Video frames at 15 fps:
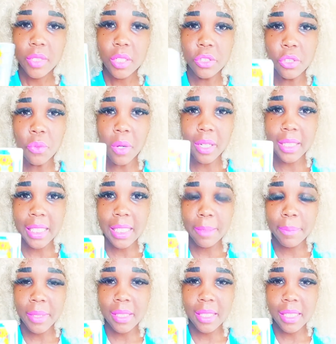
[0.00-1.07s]
you are
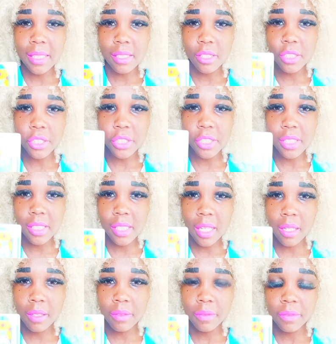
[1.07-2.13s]
keeping this to
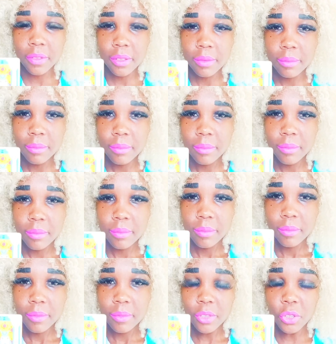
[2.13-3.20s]
yourself.
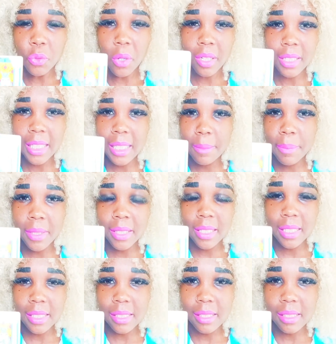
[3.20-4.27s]
You are keeping
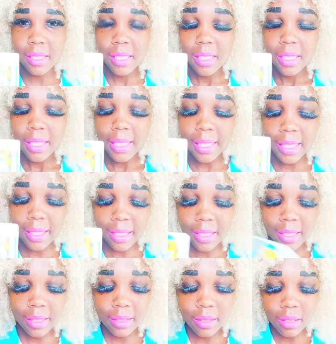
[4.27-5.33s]
this
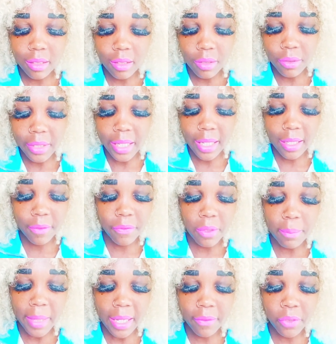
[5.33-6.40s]
hidden, okay,
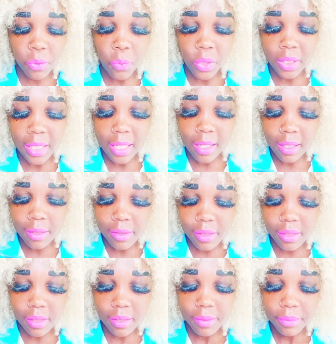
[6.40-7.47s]
from everyone
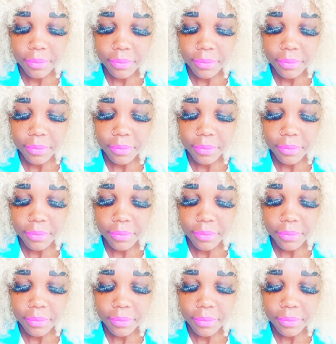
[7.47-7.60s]
else.